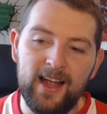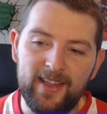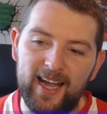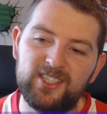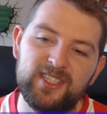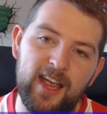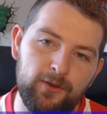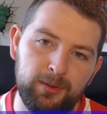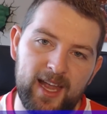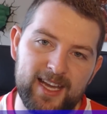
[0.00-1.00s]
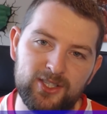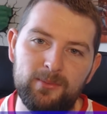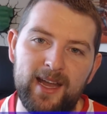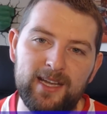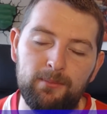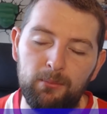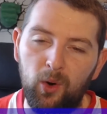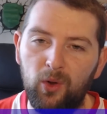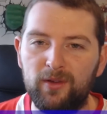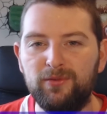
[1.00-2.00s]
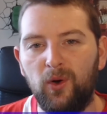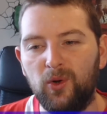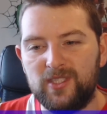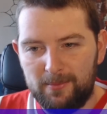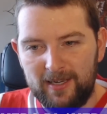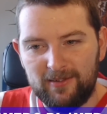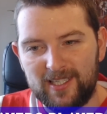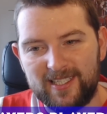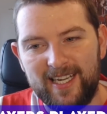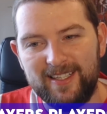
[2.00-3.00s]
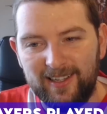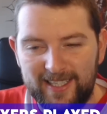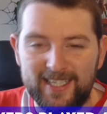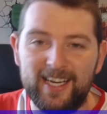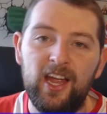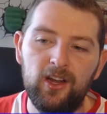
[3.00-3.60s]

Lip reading: They had 7 players who made more than 40 appearances in the league.